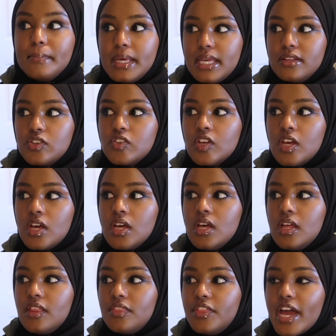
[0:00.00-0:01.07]
means
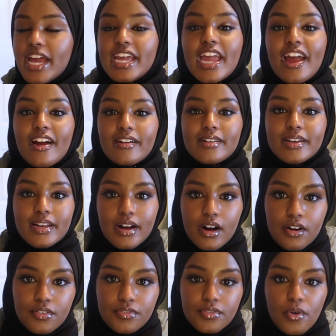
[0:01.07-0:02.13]
they cared
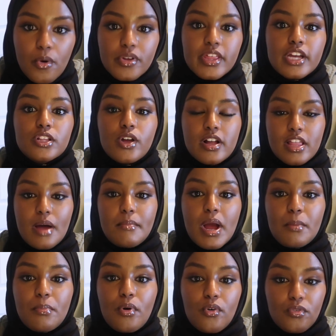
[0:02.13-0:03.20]
enough, or they looked at my
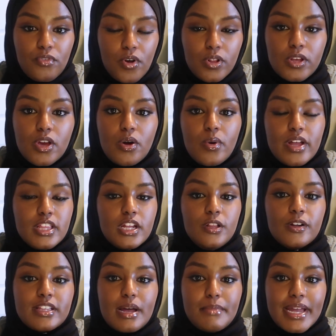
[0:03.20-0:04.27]
portfolio and they
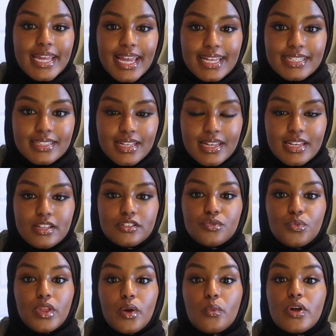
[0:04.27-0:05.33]
looked at my case studies,
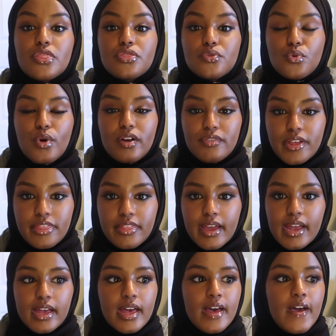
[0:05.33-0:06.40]
they went through
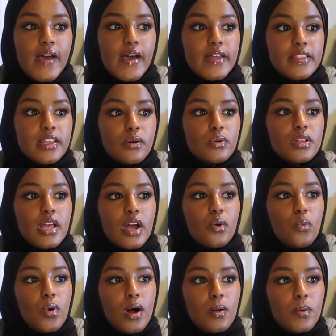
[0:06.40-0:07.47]
everything and they were like,
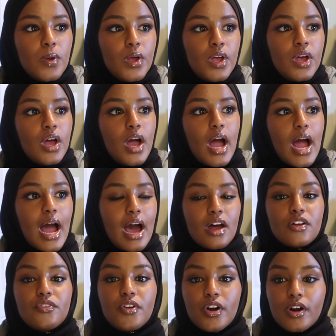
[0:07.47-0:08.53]
well, out
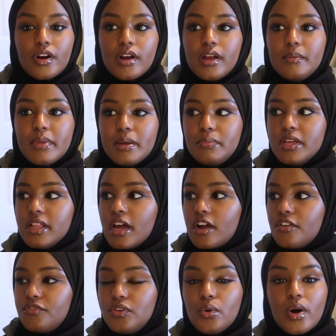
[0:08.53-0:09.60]
of her and maybe like
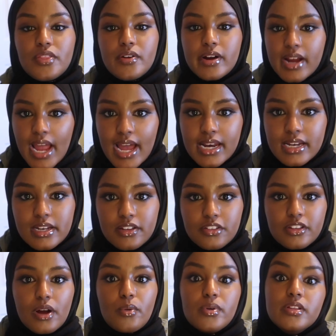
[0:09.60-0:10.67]
a few other candidates
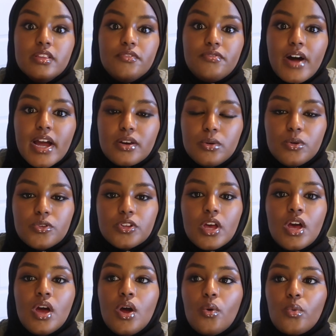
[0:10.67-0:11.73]
that were in the finals,
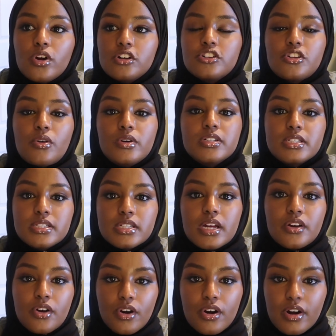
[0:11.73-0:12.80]
we're just going to
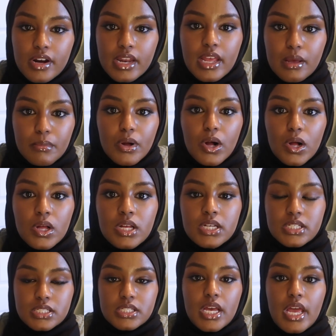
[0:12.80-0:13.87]
send her an email
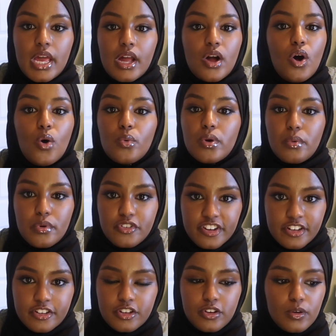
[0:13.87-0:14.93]
saying, oh, we
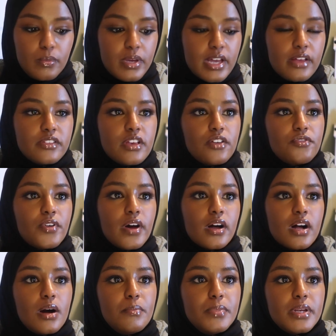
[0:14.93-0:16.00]
rejected you. Because if a
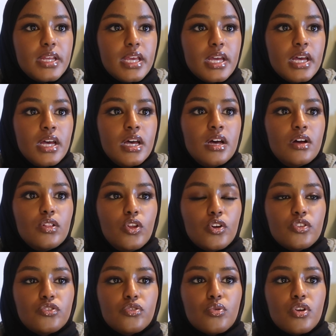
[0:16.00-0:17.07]
company
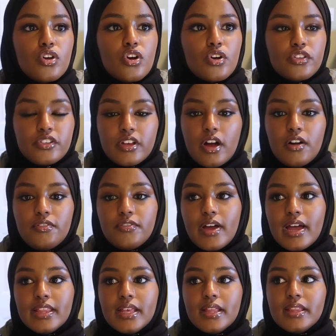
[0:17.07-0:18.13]
looks through your stuff
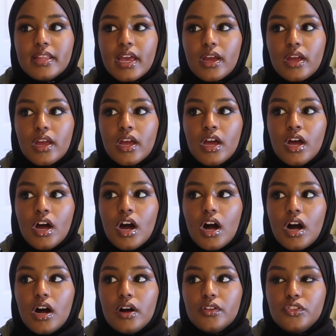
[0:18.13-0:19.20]
and then they
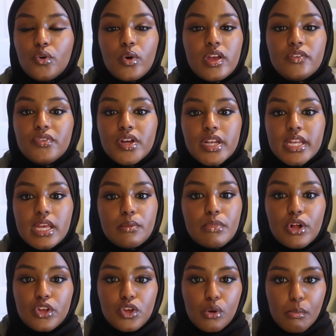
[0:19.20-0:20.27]
don't even
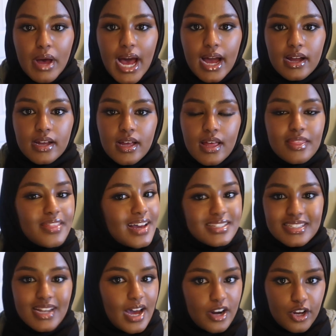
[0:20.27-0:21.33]
email you back,
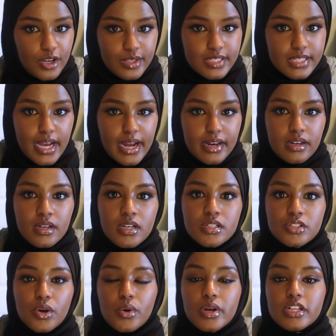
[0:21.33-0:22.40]
that's not a good sign.
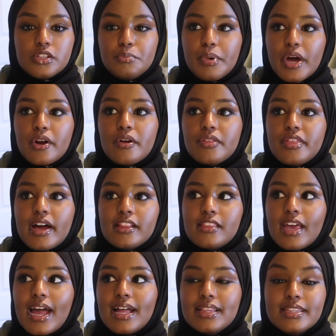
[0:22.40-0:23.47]
So it's better that
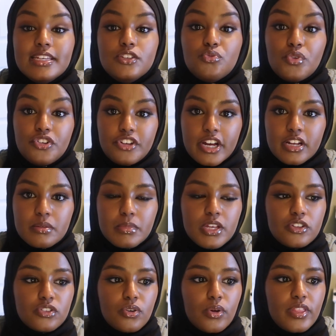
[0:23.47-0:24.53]
they at least reject me,
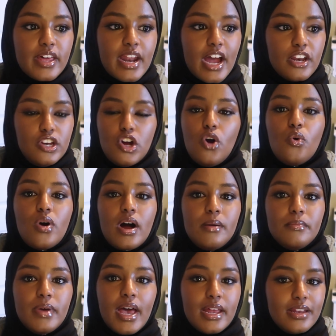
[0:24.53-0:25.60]
so then I know
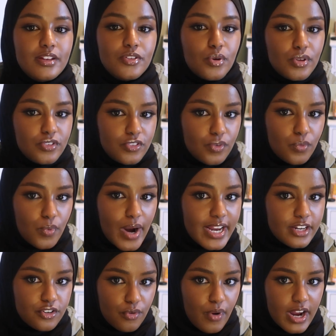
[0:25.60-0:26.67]
I'm headed towards the
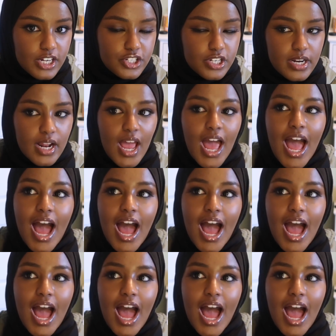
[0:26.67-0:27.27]
right direction.